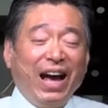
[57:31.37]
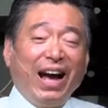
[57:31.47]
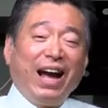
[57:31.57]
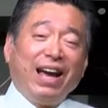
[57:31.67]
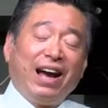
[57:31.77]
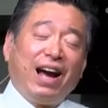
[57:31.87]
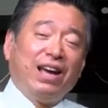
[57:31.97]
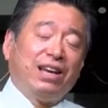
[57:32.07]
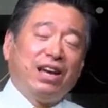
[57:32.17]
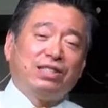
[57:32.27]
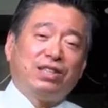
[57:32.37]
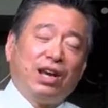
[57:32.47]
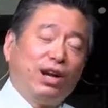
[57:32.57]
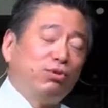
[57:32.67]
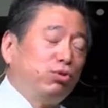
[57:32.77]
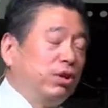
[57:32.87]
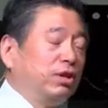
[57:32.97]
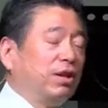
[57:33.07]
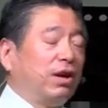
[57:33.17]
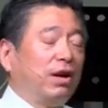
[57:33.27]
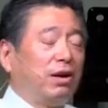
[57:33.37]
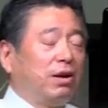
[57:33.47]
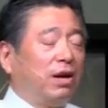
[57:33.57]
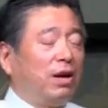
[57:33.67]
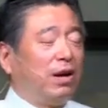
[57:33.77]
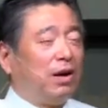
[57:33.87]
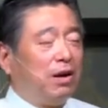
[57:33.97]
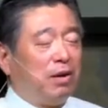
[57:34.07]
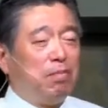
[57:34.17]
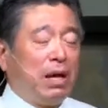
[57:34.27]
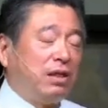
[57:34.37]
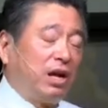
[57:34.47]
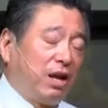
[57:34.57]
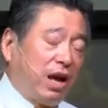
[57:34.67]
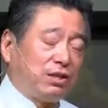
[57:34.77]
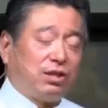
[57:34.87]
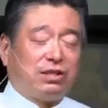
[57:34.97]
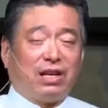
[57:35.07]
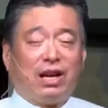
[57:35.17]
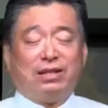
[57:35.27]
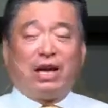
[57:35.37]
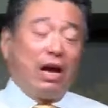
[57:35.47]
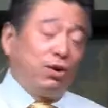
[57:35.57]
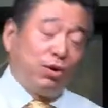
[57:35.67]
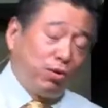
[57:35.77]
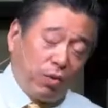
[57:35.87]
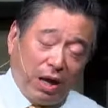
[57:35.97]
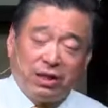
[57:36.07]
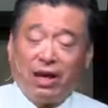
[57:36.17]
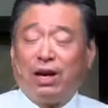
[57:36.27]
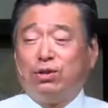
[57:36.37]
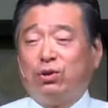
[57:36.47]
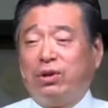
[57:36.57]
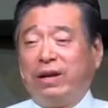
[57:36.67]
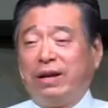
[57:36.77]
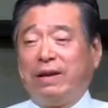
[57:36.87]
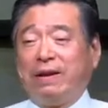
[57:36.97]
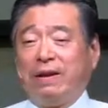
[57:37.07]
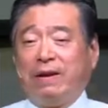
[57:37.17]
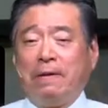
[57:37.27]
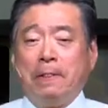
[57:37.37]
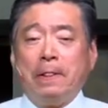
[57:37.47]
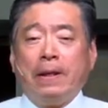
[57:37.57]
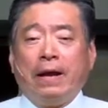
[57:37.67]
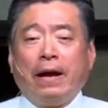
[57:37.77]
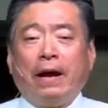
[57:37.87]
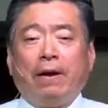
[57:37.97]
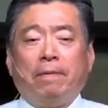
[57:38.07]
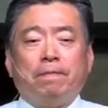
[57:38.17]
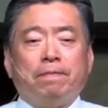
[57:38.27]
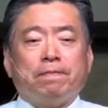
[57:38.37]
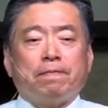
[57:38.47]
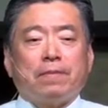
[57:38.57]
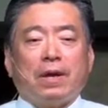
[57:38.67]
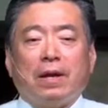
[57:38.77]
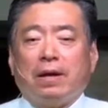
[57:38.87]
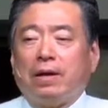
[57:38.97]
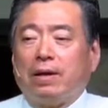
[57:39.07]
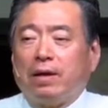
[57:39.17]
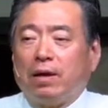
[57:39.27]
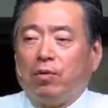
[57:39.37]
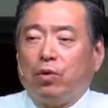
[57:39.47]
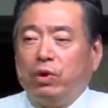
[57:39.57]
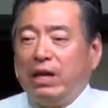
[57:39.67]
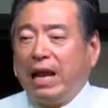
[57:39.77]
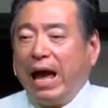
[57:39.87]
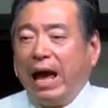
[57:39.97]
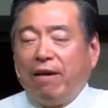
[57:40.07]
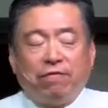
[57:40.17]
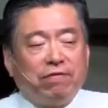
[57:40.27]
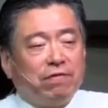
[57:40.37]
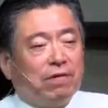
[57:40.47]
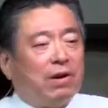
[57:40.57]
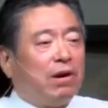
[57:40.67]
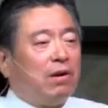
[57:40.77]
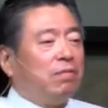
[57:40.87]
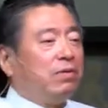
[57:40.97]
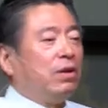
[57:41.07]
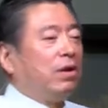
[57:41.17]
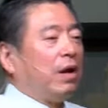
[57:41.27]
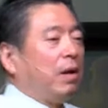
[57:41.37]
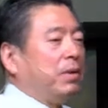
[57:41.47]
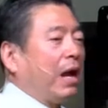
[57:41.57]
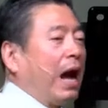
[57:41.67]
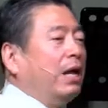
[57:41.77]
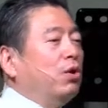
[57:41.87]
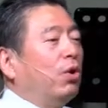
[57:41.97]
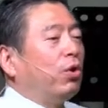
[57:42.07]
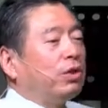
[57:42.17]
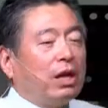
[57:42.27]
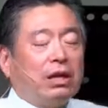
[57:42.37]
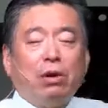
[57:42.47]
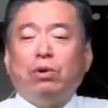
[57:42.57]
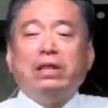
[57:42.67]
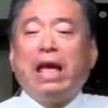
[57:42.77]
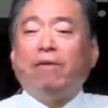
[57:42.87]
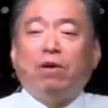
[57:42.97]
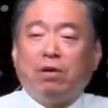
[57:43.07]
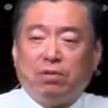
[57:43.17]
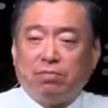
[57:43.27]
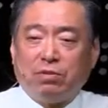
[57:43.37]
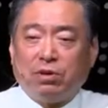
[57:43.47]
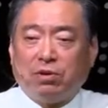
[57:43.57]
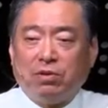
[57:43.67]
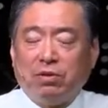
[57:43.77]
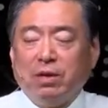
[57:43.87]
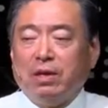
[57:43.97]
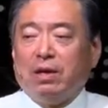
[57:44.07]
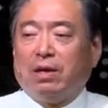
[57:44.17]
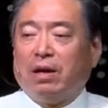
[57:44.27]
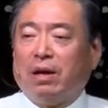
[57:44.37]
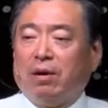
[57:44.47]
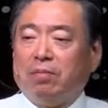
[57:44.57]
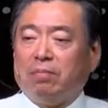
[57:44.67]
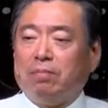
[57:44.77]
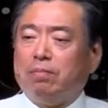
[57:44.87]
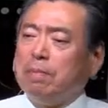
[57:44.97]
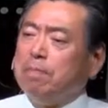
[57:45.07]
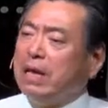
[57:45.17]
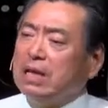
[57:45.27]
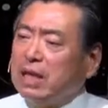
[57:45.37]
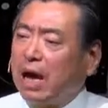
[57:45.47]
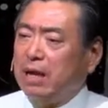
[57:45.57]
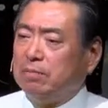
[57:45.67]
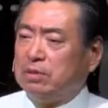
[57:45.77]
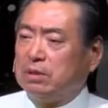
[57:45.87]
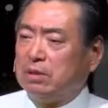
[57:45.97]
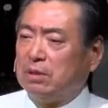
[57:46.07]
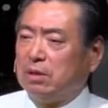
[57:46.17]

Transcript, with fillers: I, I guess they are doing the uh, mental exercise. I don't know what they are doing, you know. Um, we laugh, um, you know. I mean, I know they will never, you know, um, but many times